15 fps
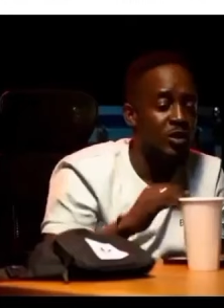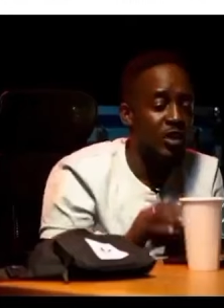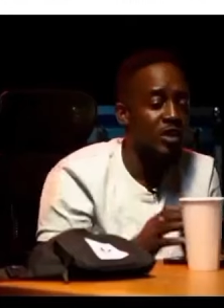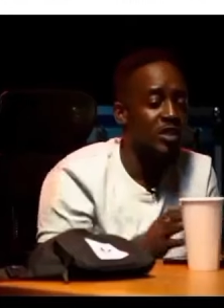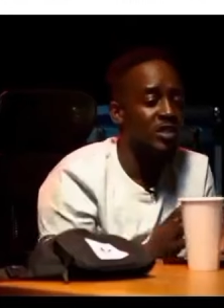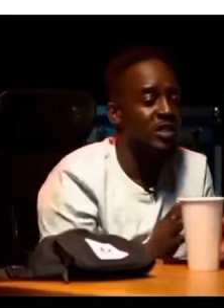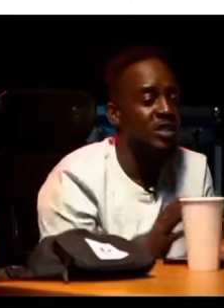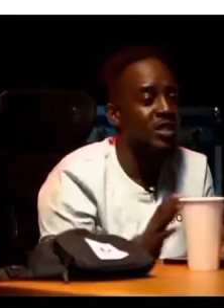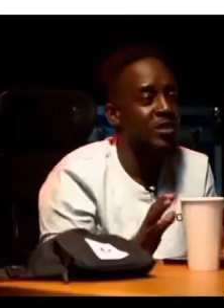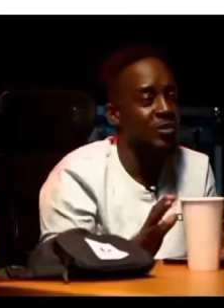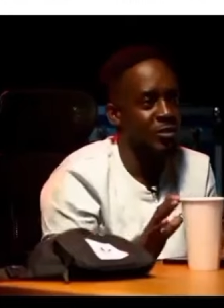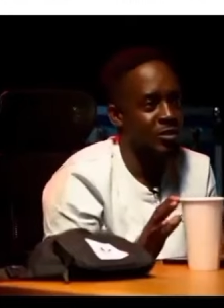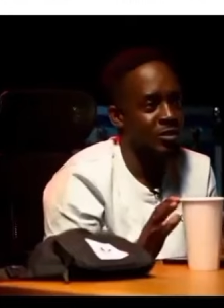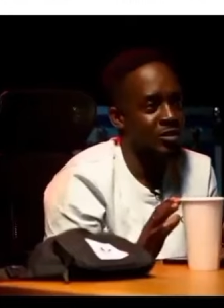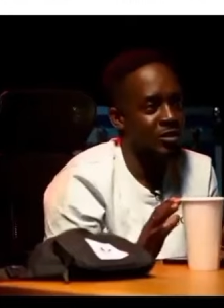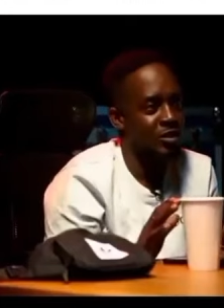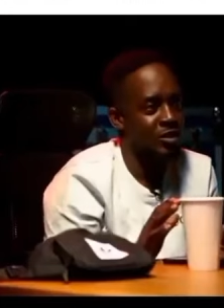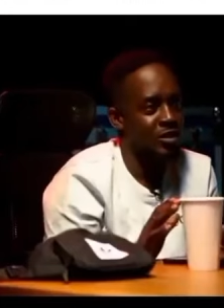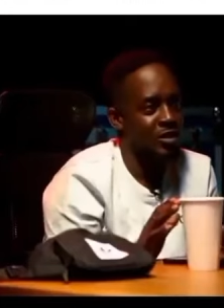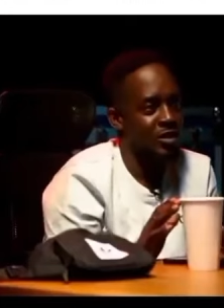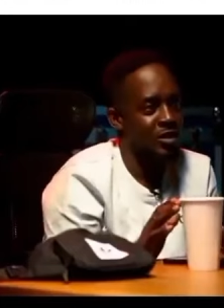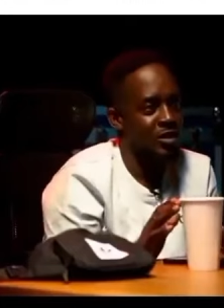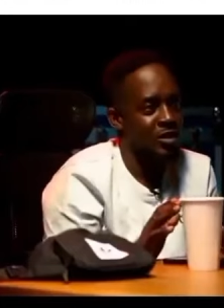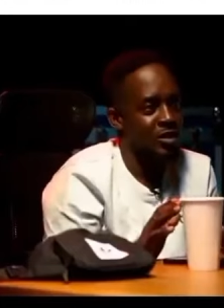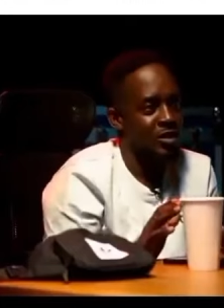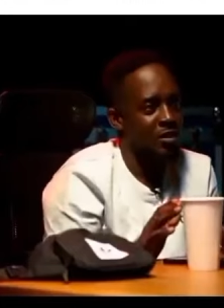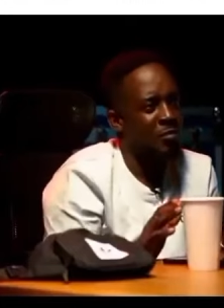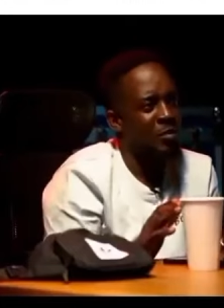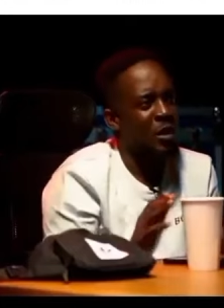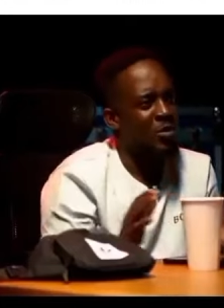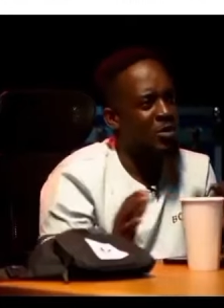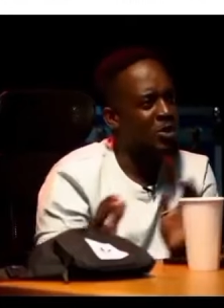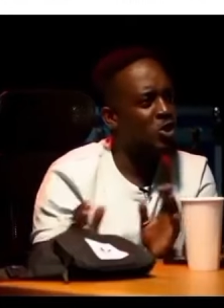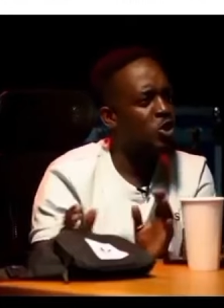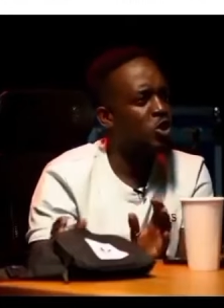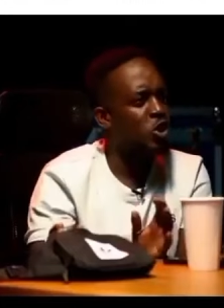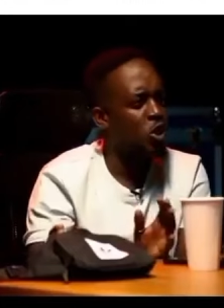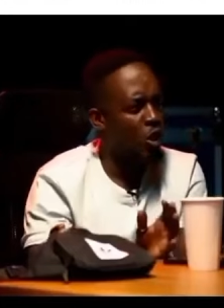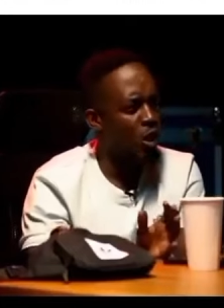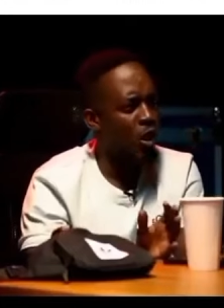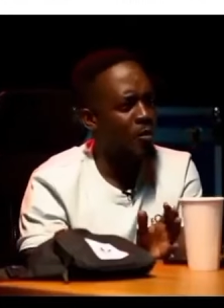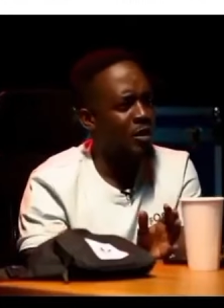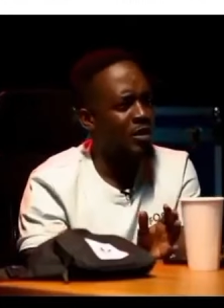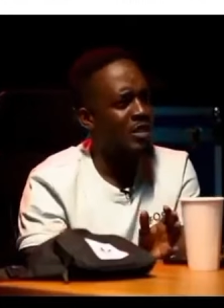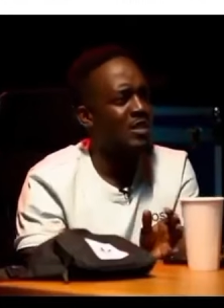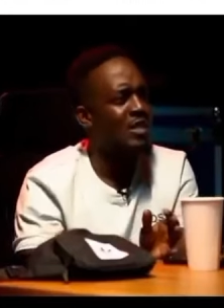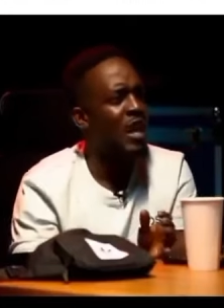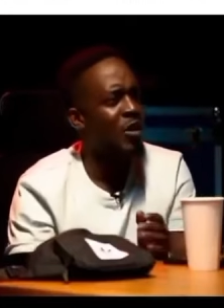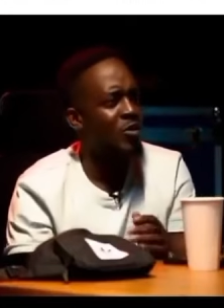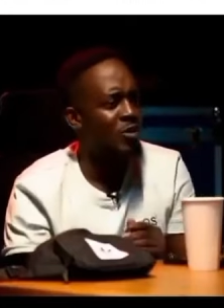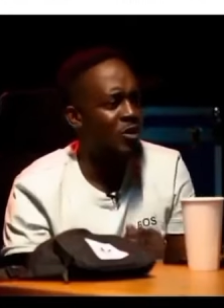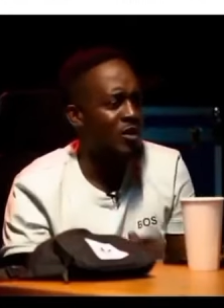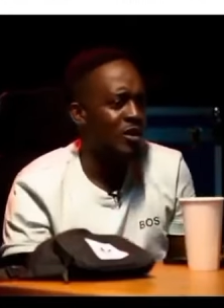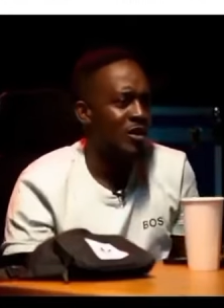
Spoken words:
I could tell his skill, but I wasn't sure about the sound.